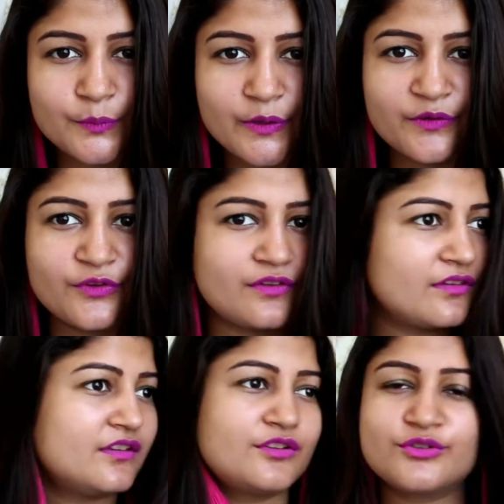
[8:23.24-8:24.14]

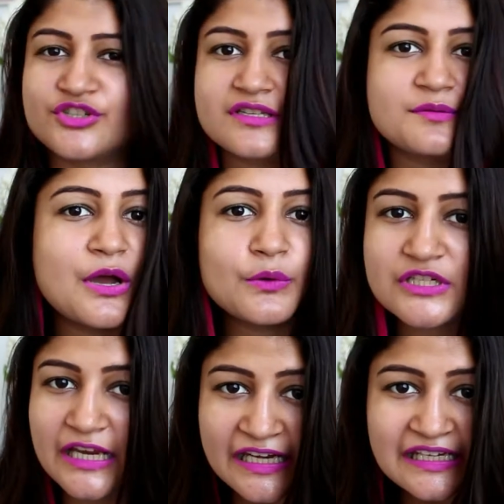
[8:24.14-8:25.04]
with, you know, just
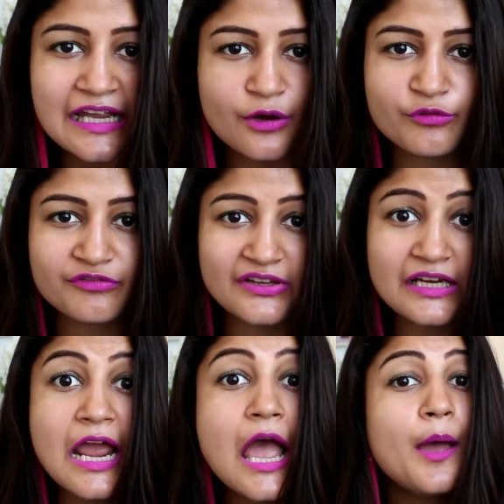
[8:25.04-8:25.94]
about any
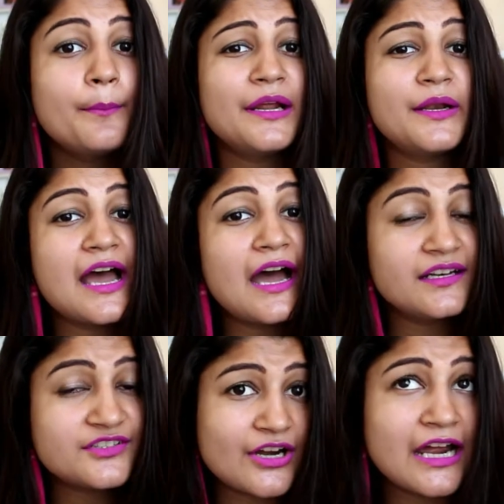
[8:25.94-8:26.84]
outfit, but
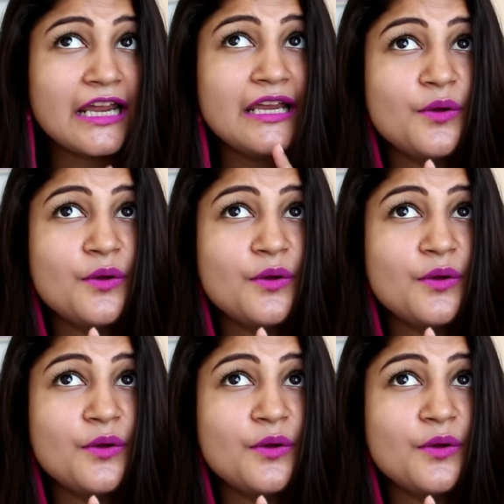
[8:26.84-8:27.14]
try